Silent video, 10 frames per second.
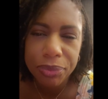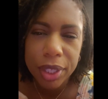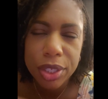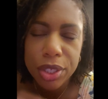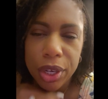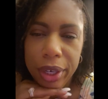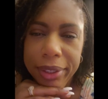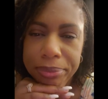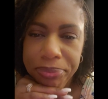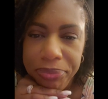
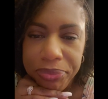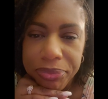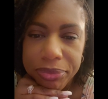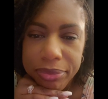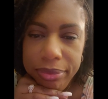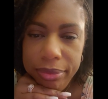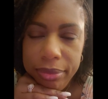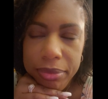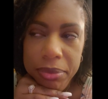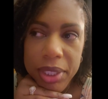sorry,
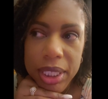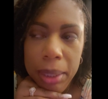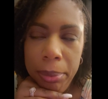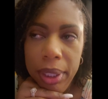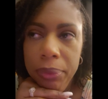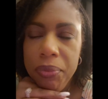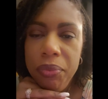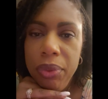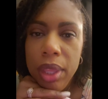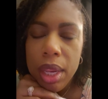sleepy.
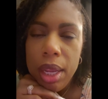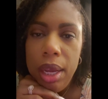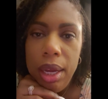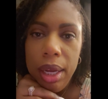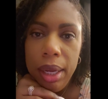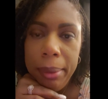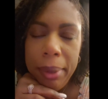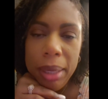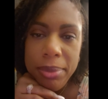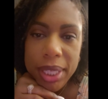
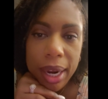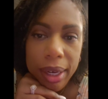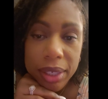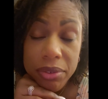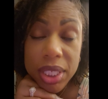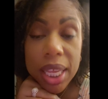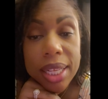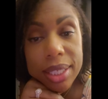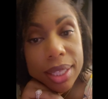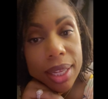I'm tired of
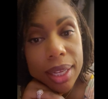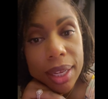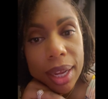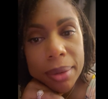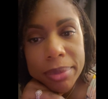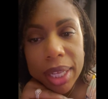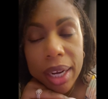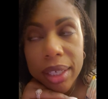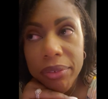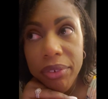testing. I'm
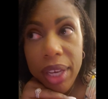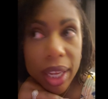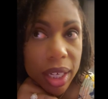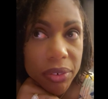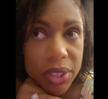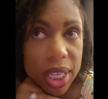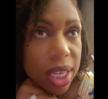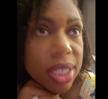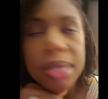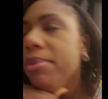tired of negative
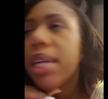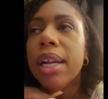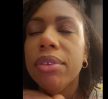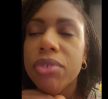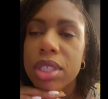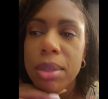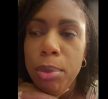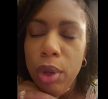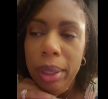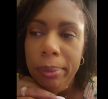tests. I'm tired of
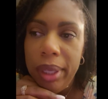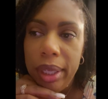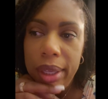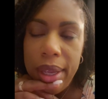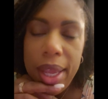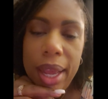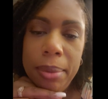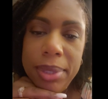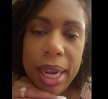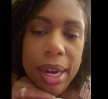disappointment.
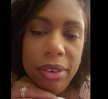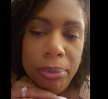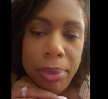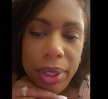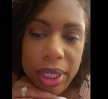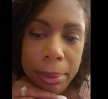I'm tired of building